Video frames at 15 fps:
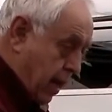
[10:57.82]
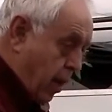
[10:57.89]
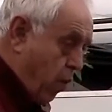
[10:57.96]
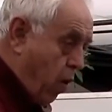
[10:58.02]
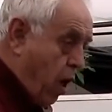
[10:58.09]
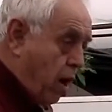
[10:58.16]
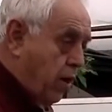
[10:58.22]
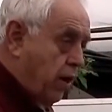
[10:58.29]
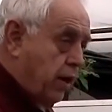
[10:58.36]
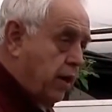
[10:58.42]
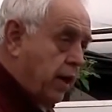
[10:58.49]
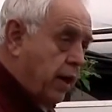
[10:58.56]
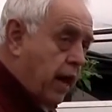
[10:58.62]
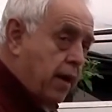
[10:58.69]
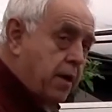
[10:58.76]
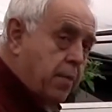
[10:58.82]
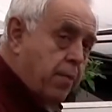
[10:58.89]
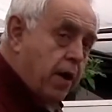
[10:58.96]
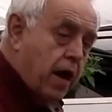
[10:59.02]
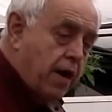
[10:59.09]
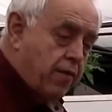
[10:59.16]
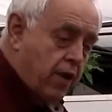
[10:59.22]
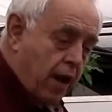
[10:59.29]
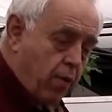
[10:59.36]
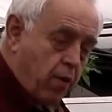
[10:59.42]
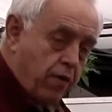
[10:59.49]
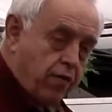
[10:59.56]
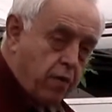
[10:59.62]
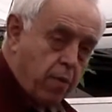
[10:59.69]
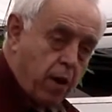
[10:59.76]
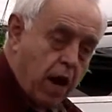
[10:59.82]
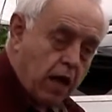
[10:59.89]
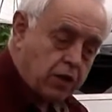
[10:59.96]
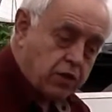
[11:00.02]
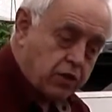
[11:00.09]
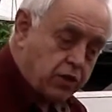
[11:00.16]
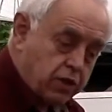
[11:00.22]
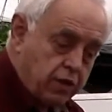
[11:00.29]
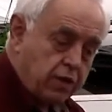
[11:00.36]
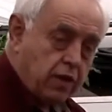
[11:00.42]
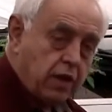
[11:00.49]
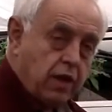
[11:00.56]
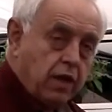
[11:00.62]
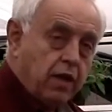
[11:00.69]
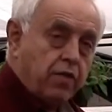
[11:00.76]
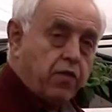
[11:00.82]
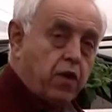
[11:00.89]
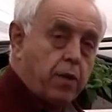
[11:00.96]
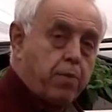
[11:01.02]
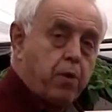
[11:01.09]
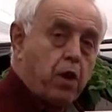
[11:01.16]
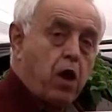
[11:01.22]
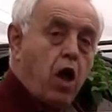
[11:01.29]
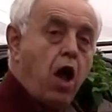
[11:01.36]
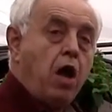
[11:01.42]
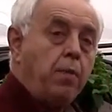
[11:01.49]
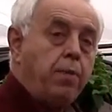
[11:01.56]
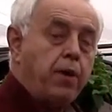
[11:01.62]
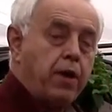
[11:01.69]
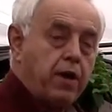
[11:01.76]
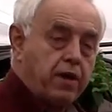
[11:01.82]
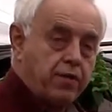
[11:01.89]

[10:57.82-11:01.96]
water it and I deprive that root from oxygen for a prolonged period of